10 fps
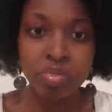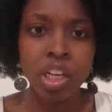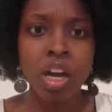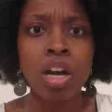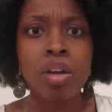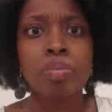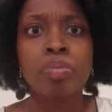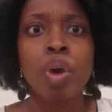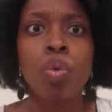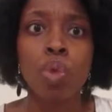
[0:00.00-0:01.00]

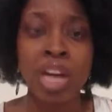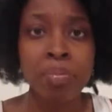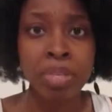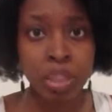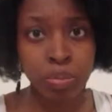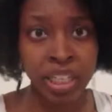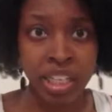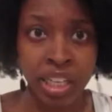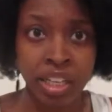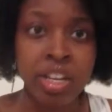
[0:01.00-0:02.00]
When I'm
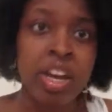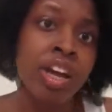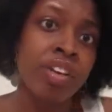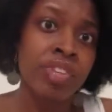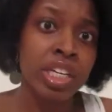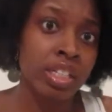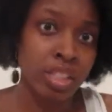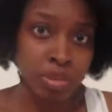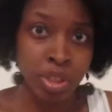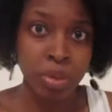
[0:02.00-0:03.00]
explaining
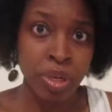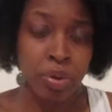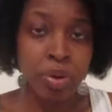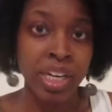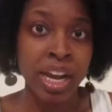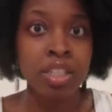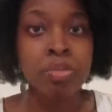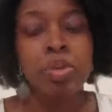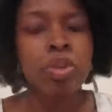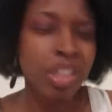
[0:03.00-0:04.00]
veganism to people and they ask
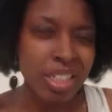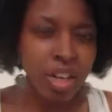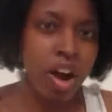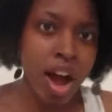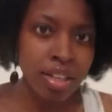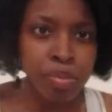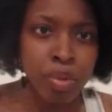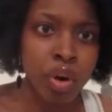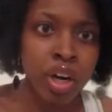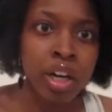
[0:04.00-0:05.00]
me, well, does it cost
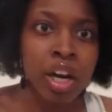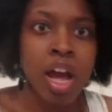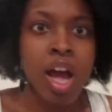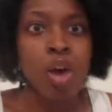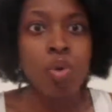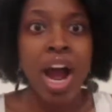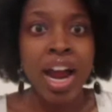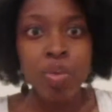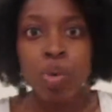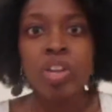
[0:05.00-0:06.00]
more? Well,
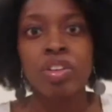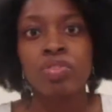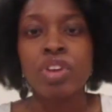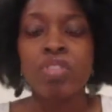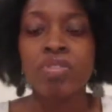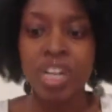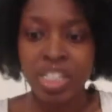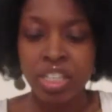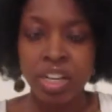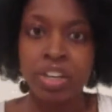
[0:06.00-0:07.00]
I went from
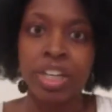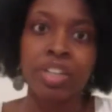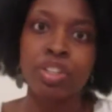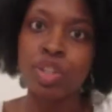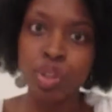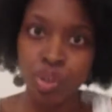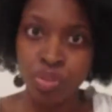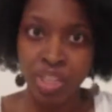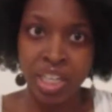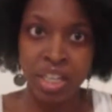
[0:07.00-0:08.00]
vegetarian to
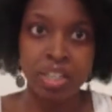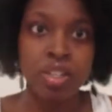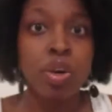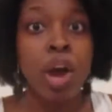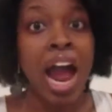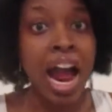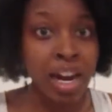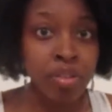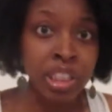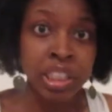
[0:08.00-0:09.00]
vegan, so I
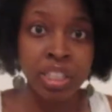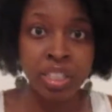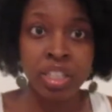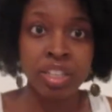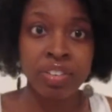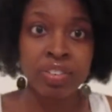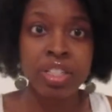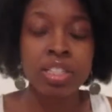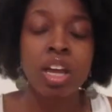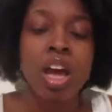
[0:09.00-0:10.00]
really didn't see a difference.